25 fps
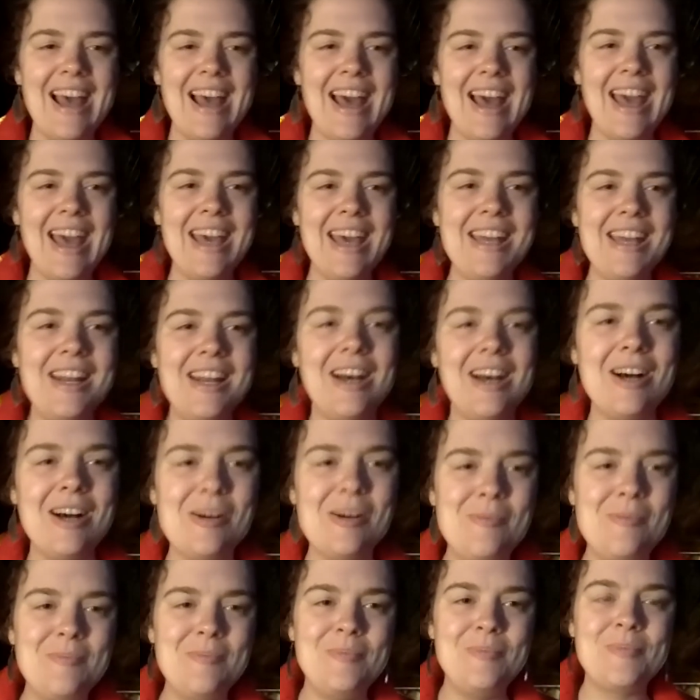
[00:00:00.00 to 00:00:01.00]

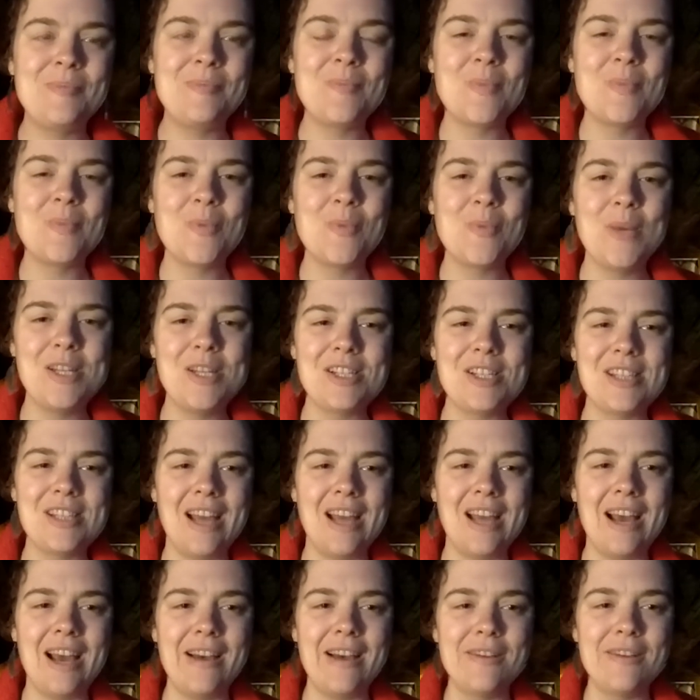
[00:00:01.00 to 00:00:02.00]
And we just
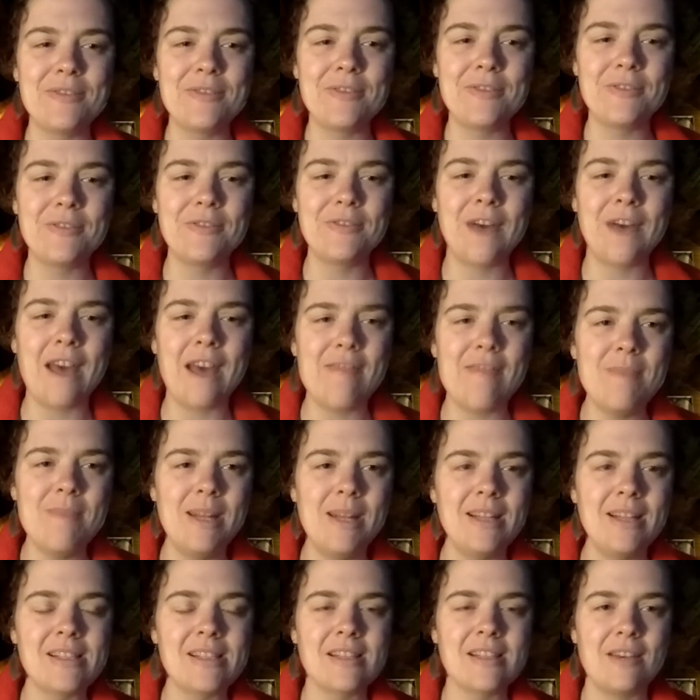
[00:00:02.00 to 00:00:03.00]
have 5
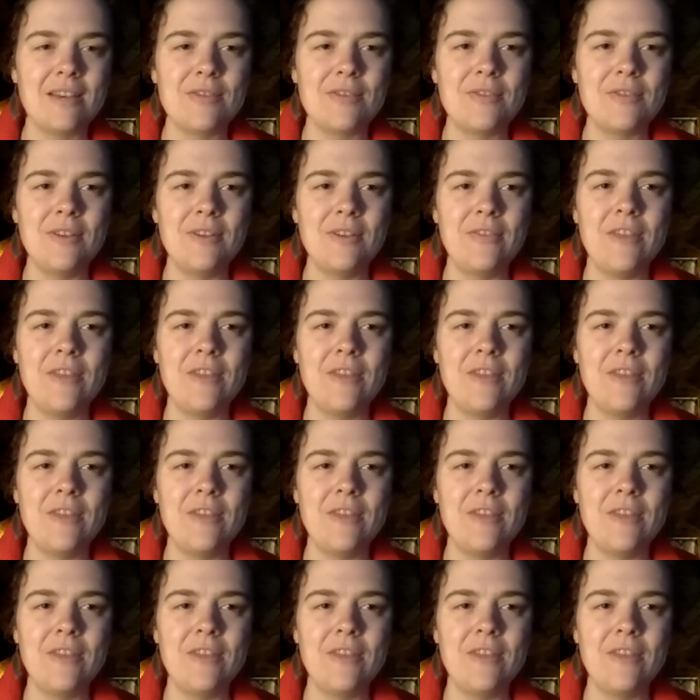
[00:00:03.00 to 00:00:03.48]
minutes left if